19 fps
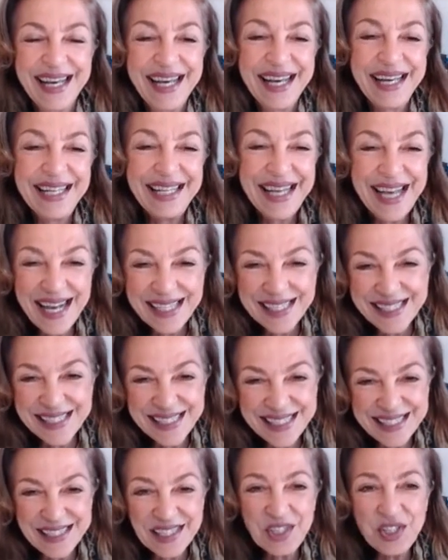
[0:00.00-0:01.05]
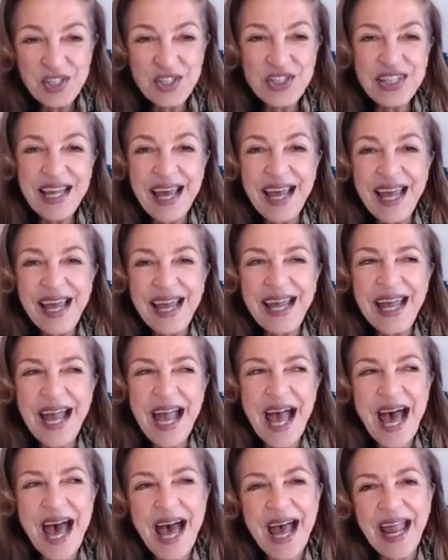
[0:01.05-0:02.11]
Yes, today
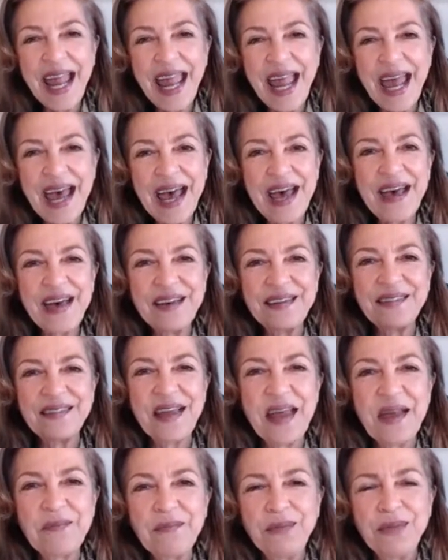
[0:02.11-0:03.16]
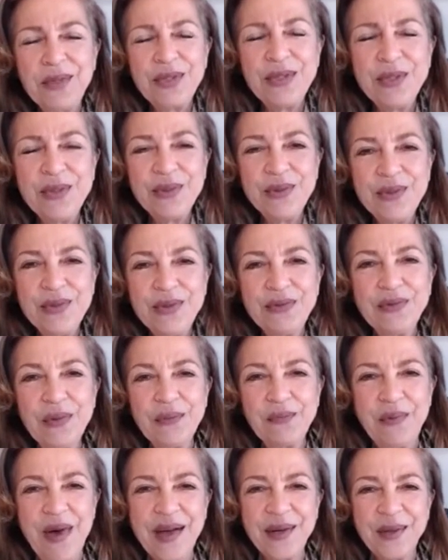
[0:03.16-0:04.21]
I have a beautiful
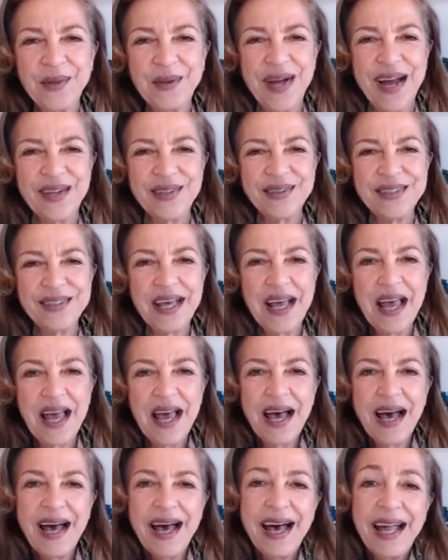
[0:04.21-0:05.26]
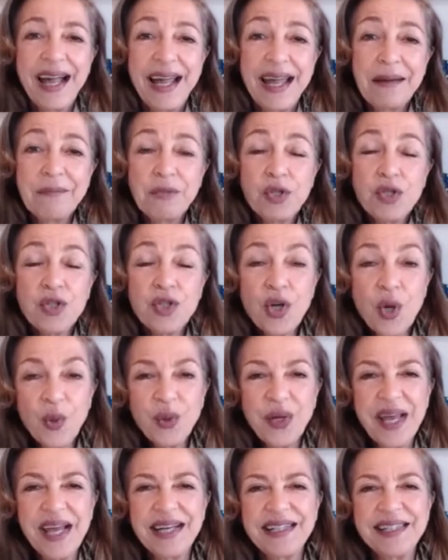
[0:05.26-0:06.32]
background. I am
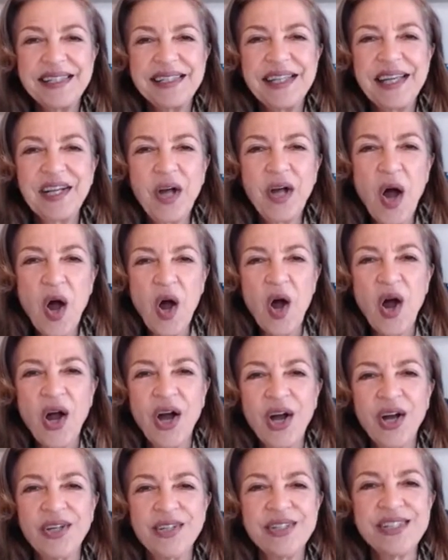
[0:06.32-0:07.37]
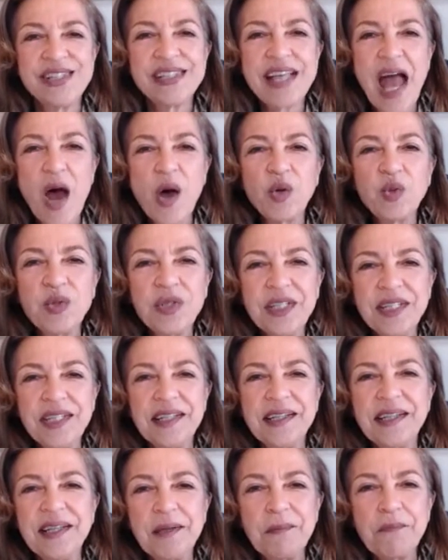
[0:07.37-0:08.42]
showcasing our sound
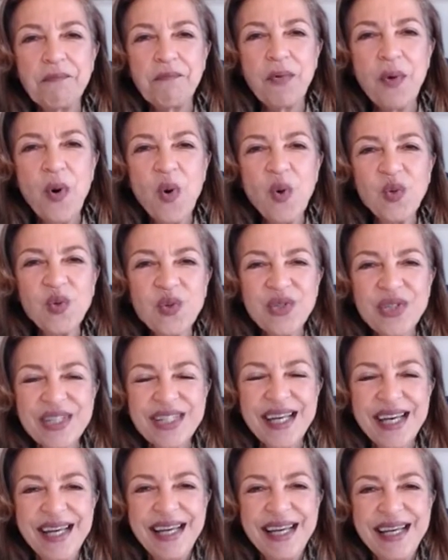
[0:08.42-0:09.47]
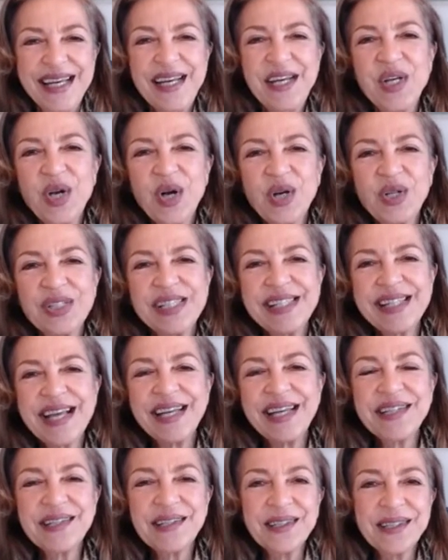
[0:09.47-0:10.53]
healing bowls in our
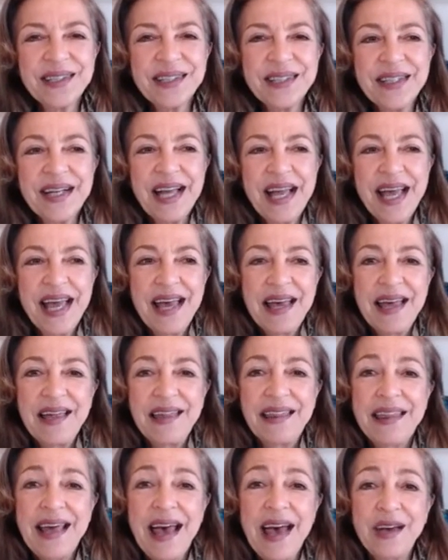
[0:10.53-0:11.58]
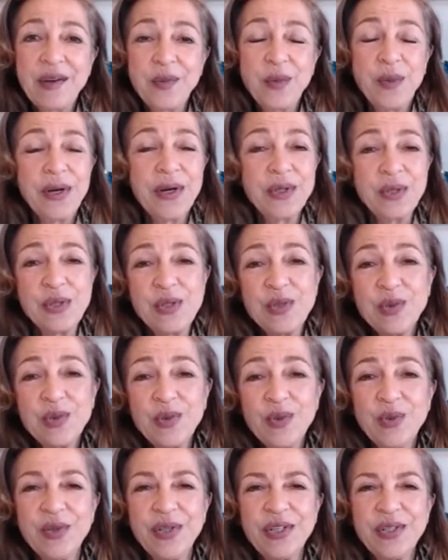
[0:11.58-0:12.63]
center that we are soon
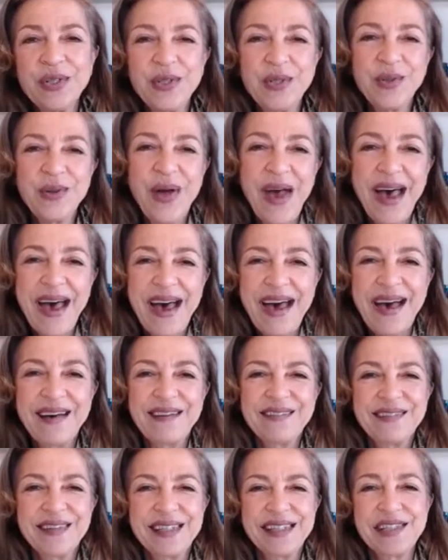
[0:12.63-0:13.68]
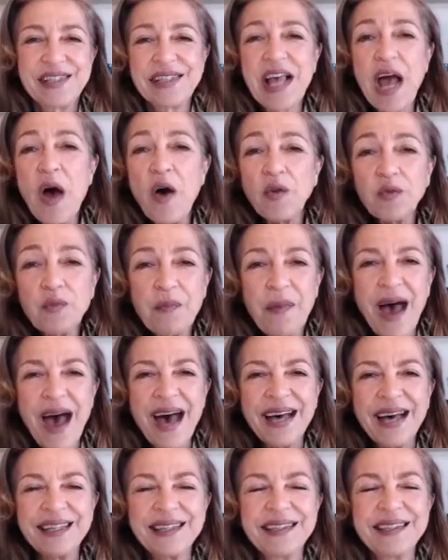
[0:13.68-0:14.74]
going to have a sound bath